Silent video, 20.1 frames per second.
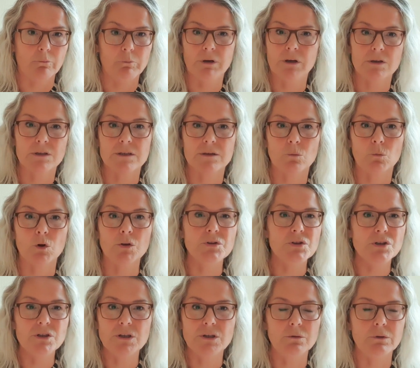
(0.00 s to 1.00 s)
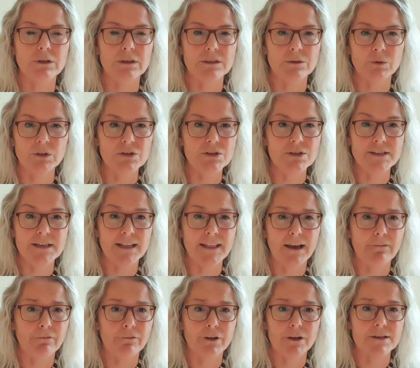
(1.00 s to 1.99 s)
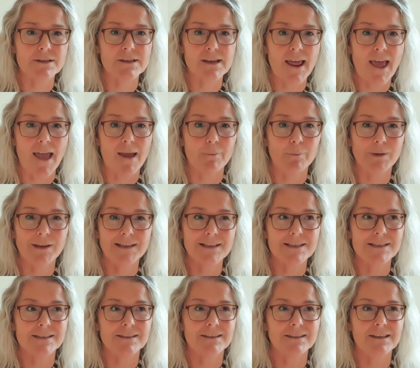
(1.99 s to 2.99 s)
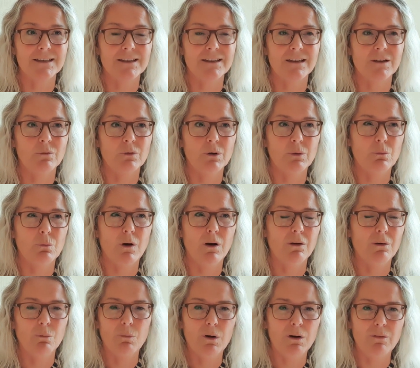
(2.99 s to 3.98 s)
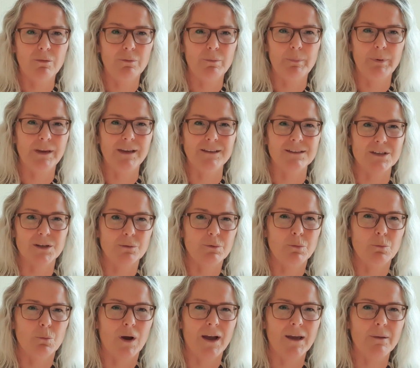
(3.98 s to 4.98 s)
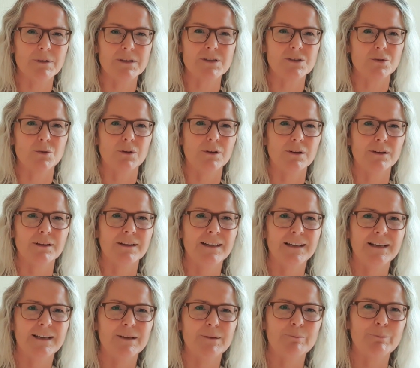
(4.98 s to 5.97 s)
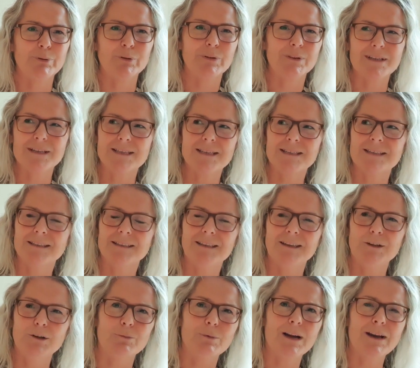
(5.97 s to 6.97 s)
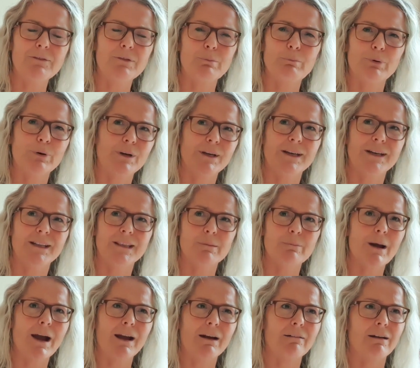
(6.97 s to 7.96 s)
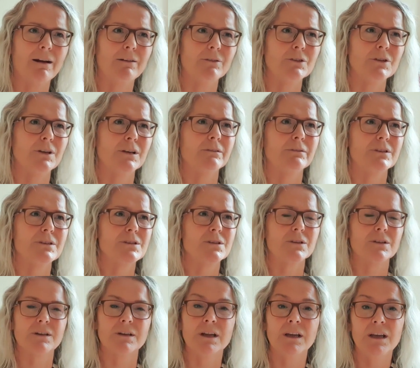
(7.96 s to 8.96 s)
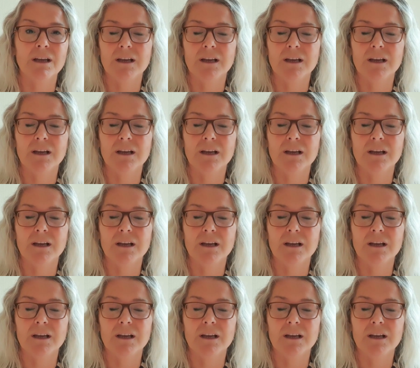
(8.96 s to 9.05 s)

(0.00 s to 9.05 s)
Because once you do it, once you take that first step, it's, you think, well, what have I been doing? Why am I so put this, you know, why have I put it in the background all of a sudden?